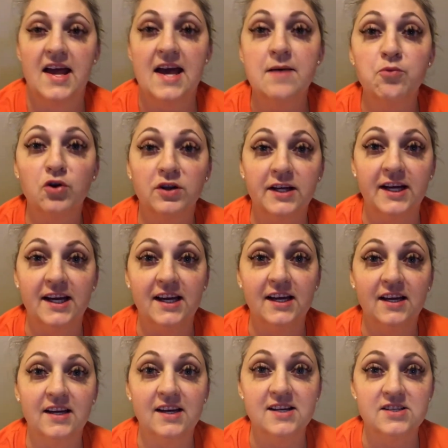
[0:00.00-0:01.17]

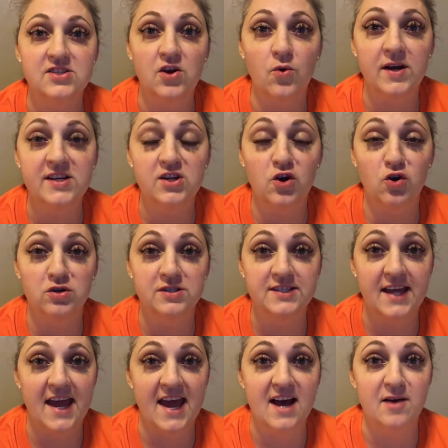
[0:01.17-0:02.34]
Emberlee is going to Girls
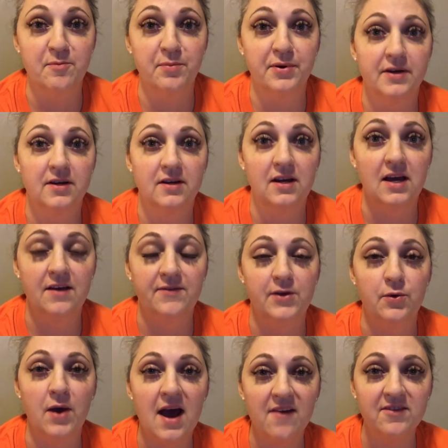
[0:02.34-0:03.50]
Camp. If
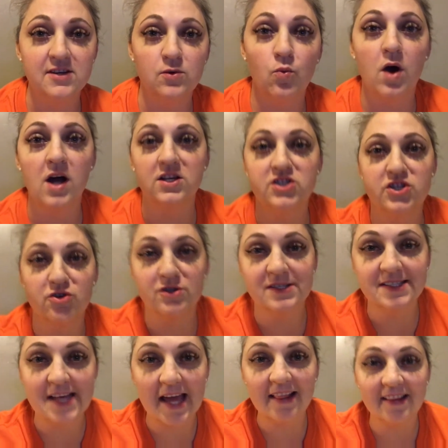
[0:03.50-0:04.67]
you haven't watched her
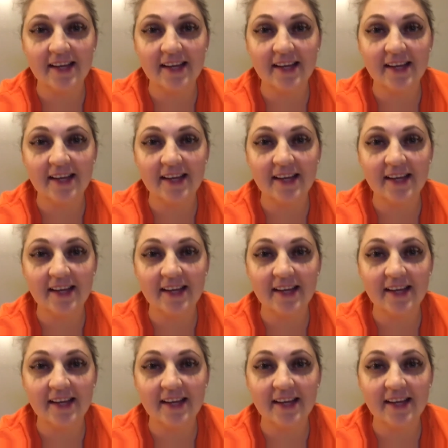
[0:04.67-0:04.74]
Zae